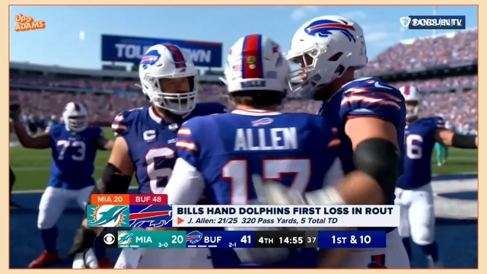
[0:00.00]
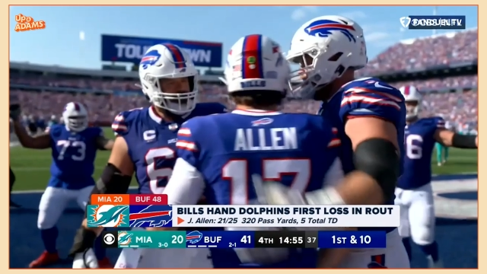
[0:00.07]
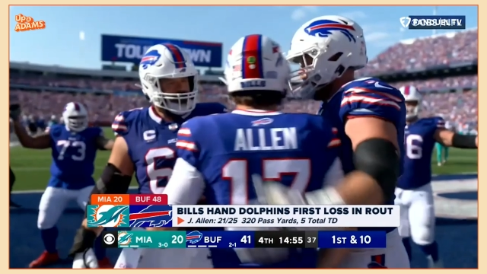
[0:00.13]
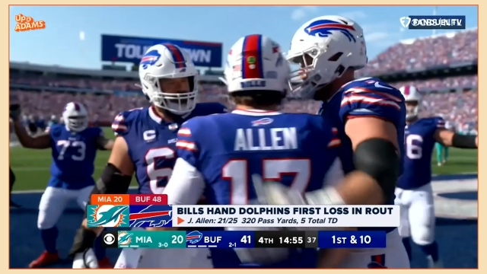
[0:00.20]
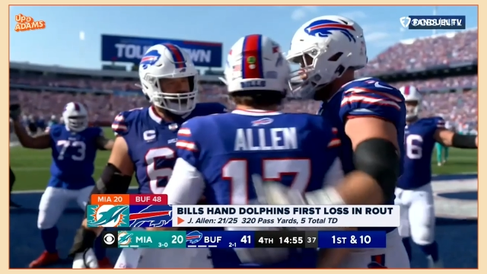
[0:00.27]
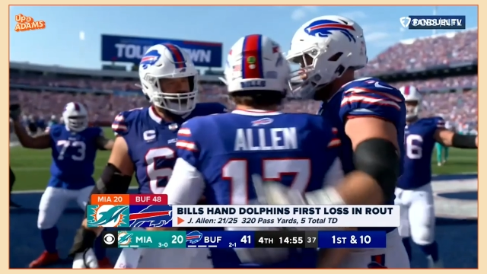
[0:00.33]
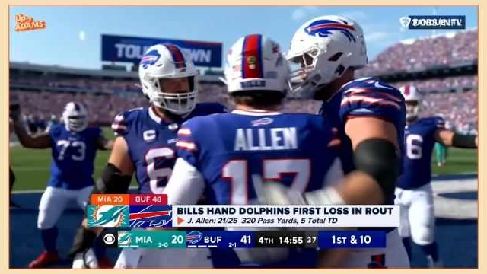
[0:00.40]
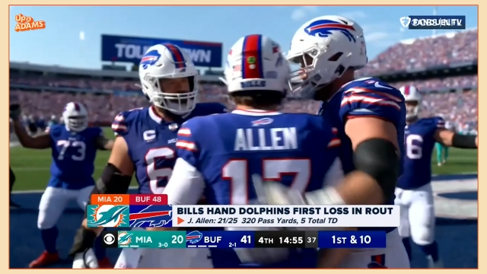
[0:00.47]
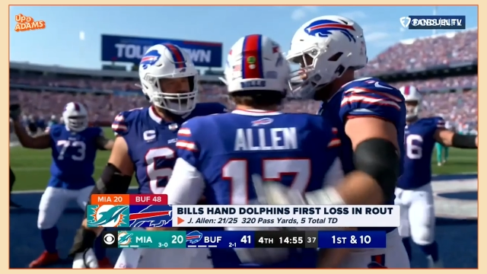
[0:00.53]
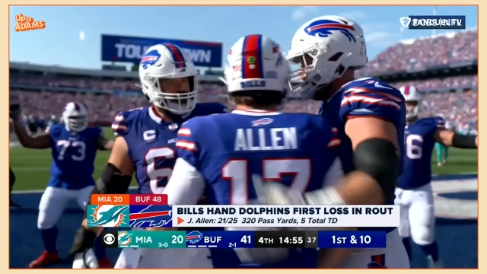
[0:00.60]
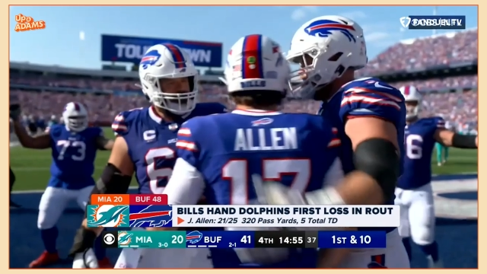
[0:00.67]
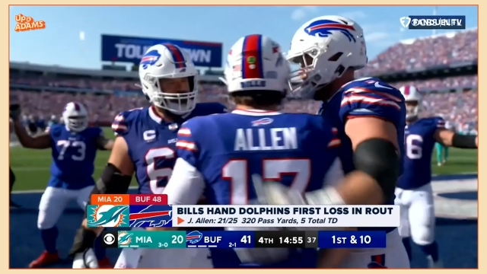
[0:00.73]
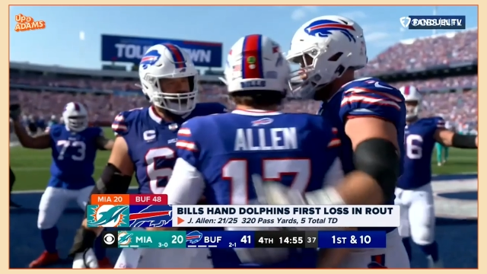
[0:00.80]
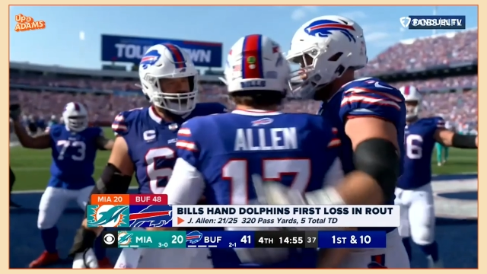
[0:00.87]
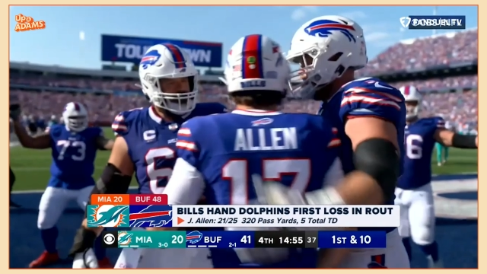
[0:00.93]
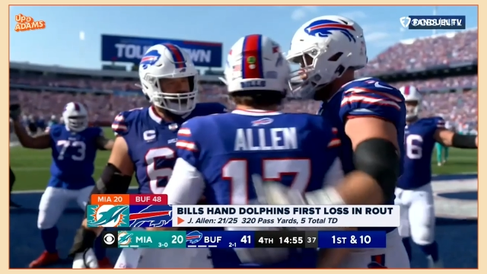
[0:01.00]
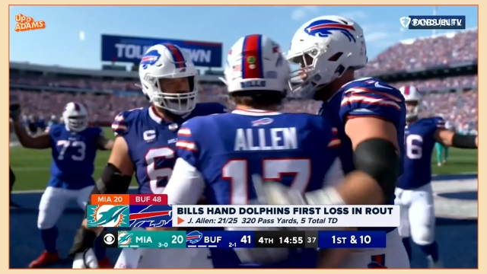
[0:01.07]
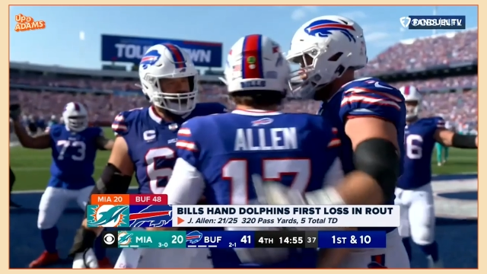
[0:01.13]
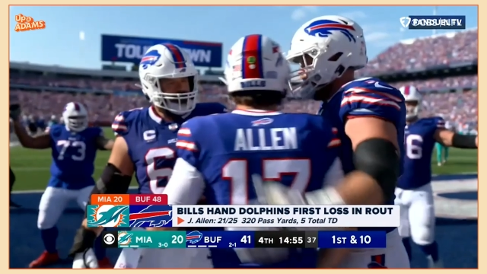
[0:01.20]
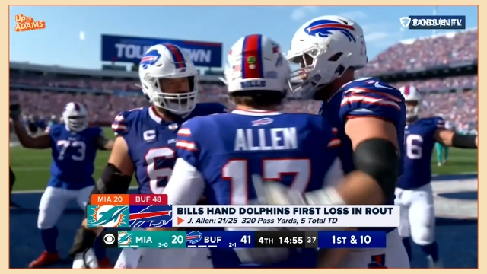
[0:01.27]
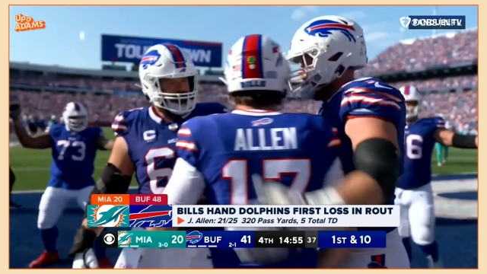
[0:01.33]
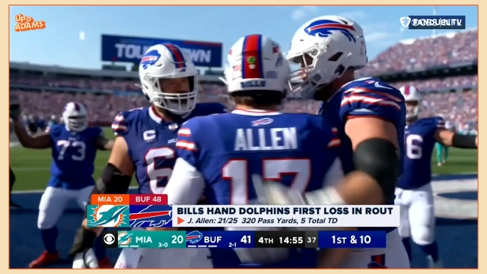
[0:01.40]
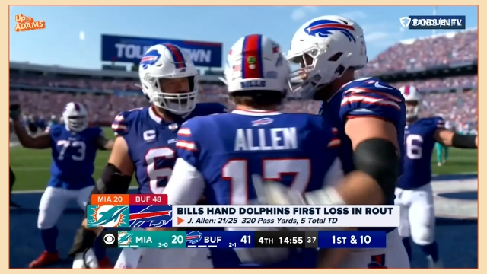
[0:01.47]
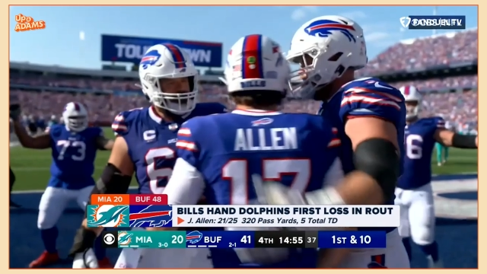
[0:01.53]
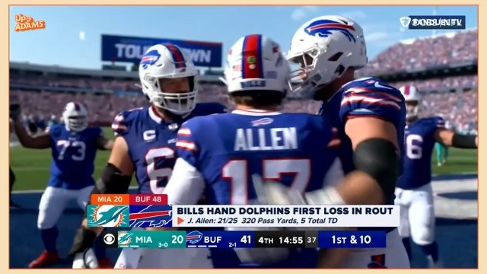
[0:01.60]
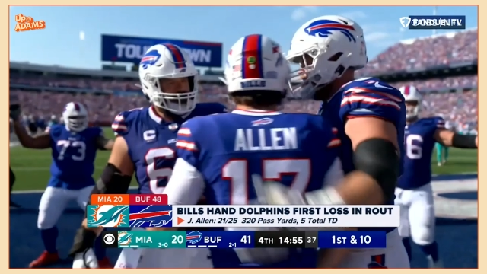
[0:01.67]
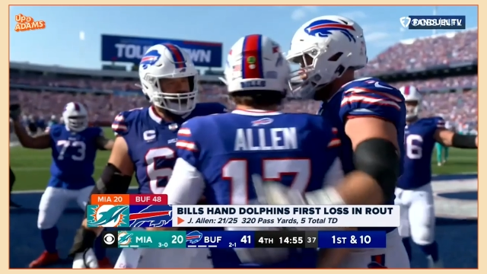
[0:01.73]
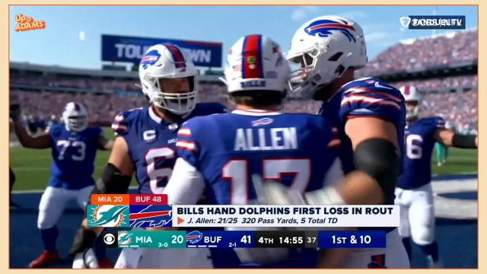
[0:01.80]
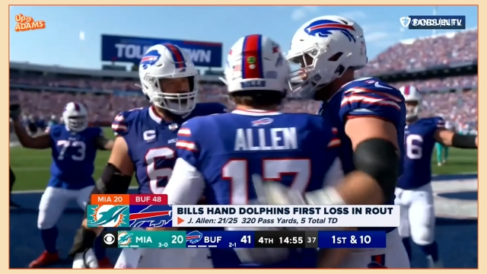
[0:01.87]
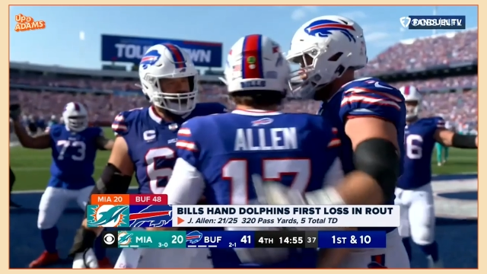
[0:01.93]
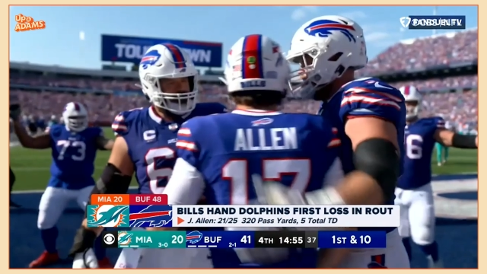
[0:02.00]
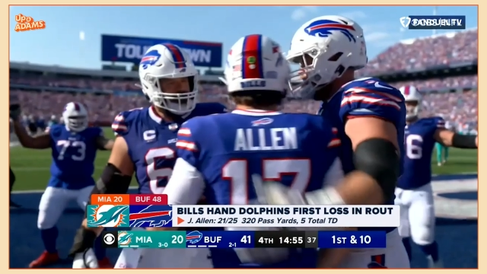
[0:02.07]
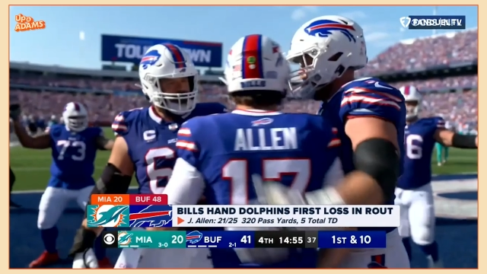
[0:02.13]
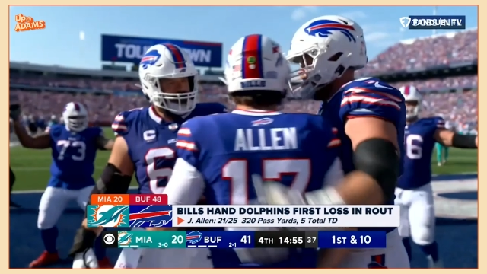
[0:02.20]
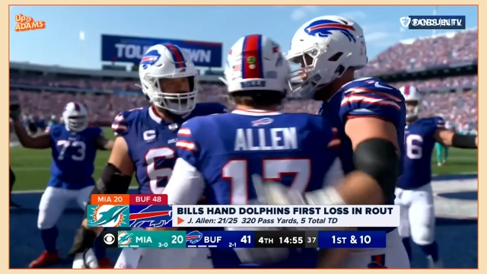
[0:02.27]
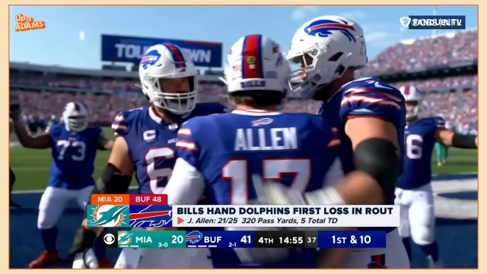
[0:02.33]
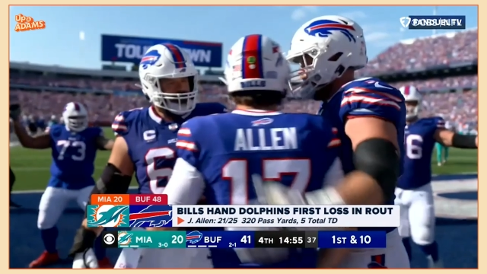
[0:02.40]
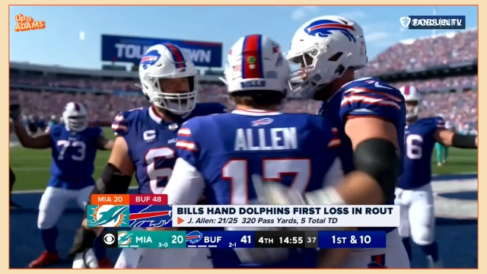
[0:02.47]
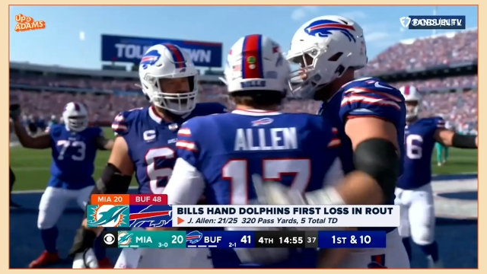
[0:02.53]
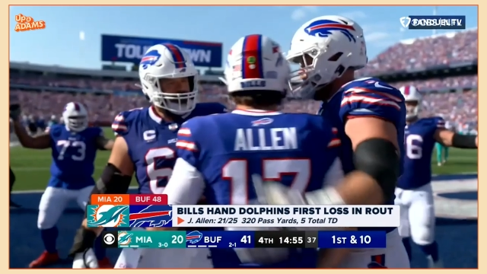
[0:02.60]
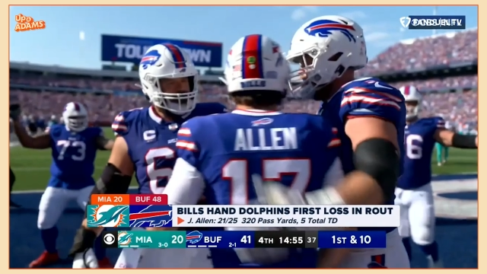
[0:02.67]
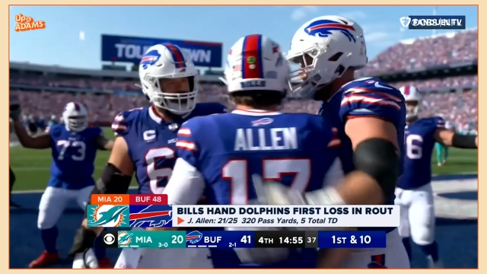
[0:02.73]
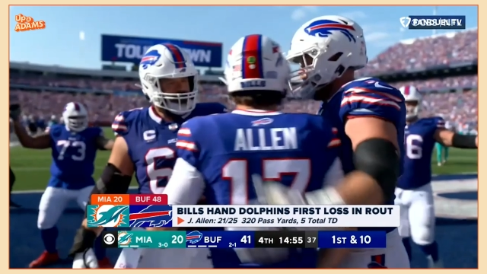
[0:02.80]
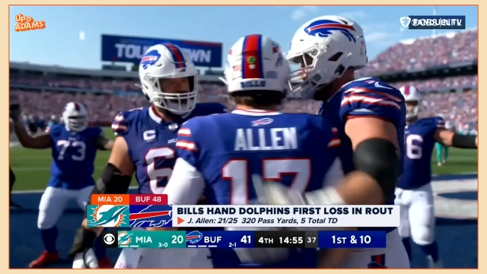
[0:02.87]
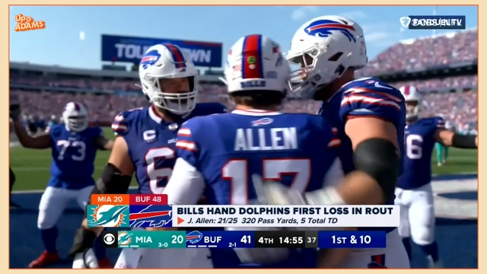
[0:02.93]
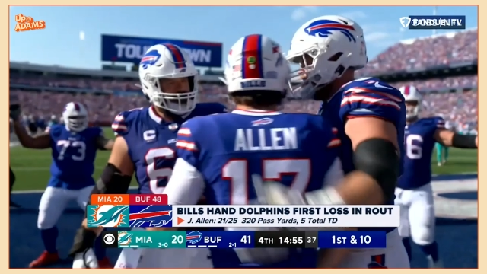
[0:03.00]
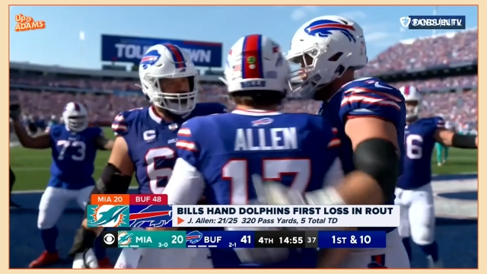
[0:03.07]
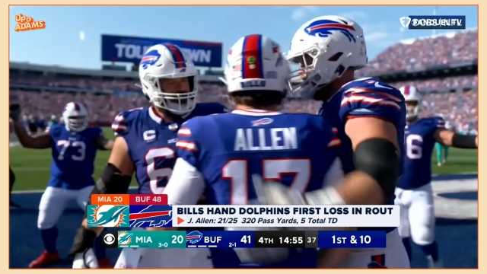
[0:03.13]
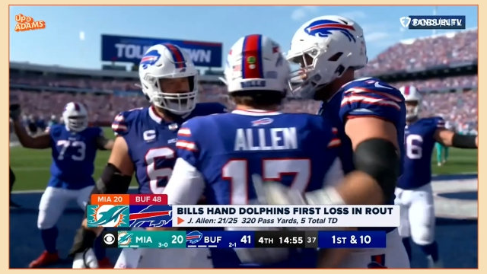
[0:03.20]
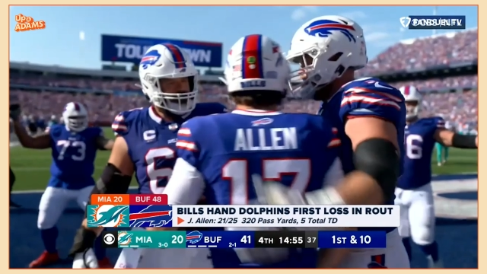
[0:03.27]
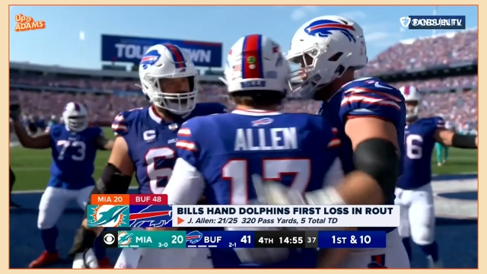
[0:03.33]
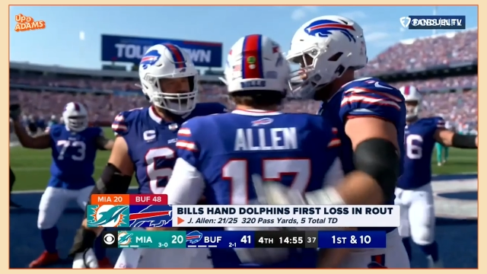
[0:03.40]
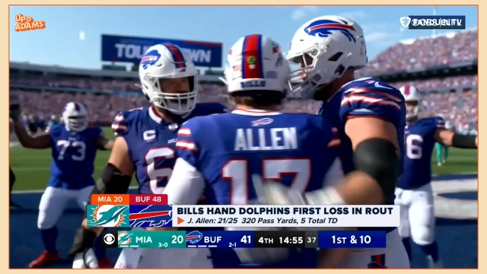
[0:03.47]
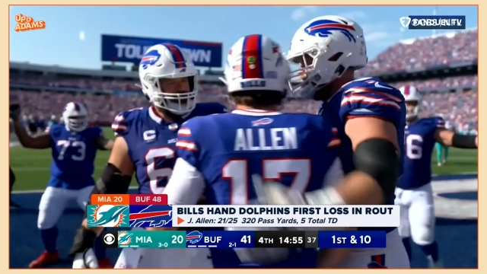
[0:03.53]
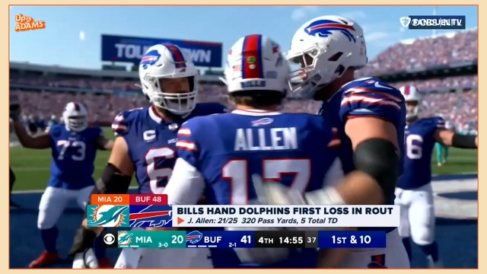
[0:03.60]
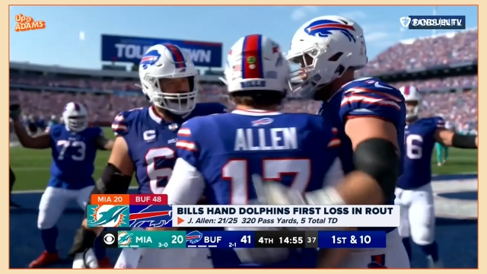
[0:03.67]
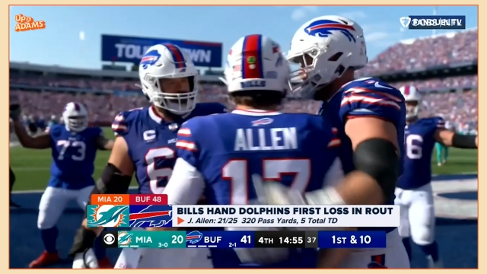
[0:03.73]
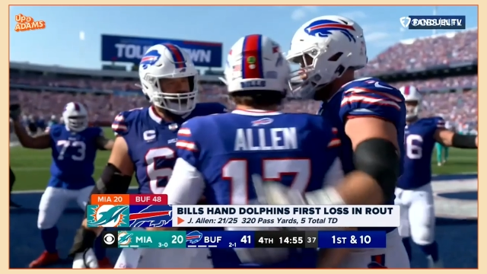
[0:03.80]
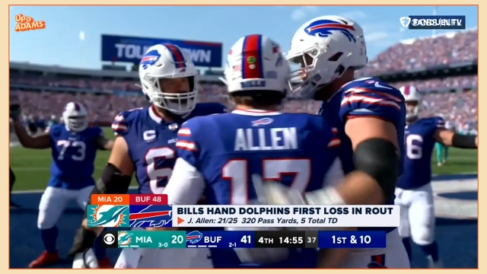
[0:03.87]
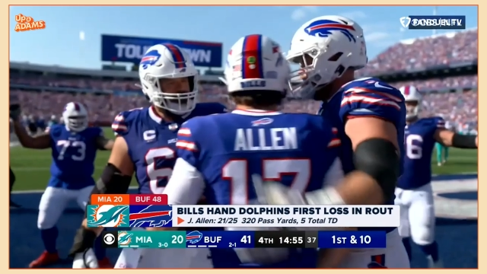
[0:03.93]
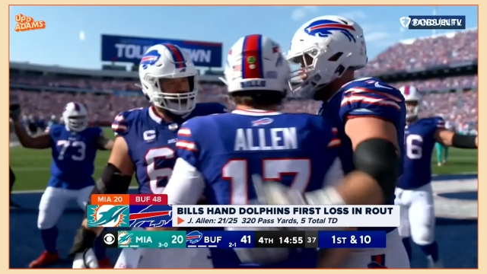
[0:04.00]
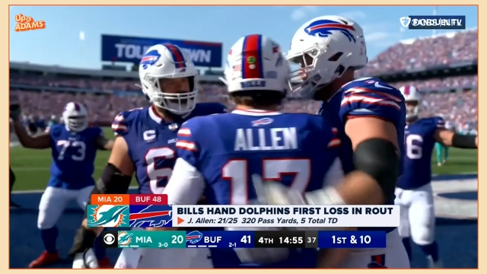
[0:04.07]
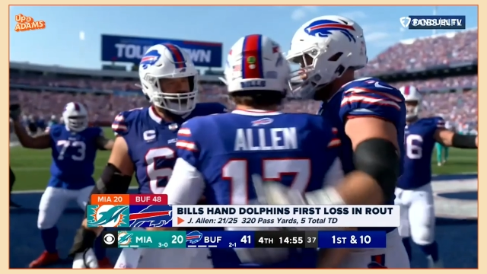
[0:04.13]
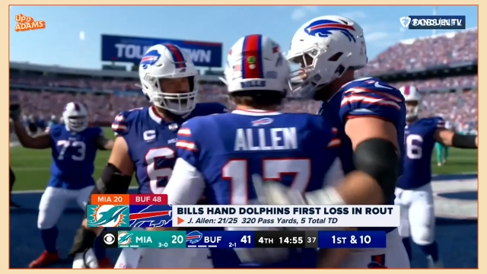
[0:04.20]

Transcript: Nobody's mouth can be seen.